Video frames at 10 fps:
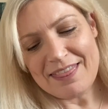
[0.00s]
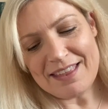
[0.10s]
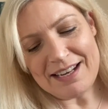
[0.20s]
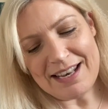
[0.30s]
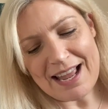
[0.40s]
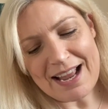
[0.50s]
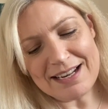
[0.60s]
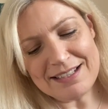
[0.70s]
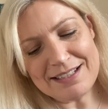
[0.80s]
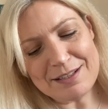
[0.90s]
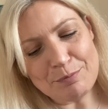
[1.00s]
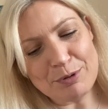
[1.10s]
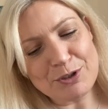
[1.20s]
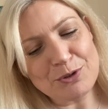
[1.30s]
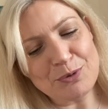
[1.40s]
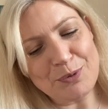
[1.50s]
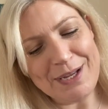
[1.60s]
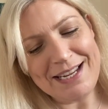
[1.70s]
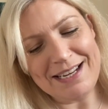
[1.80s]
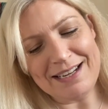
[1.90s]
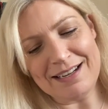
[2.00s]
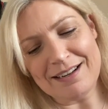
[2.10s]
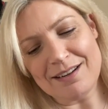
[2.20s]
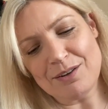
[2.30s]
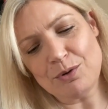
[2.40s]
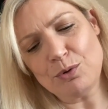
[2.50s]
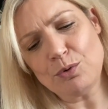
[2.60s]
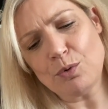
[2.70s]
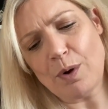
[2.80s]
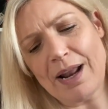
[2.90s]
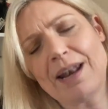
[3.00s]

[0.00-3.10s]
The Land Between. Ooh, I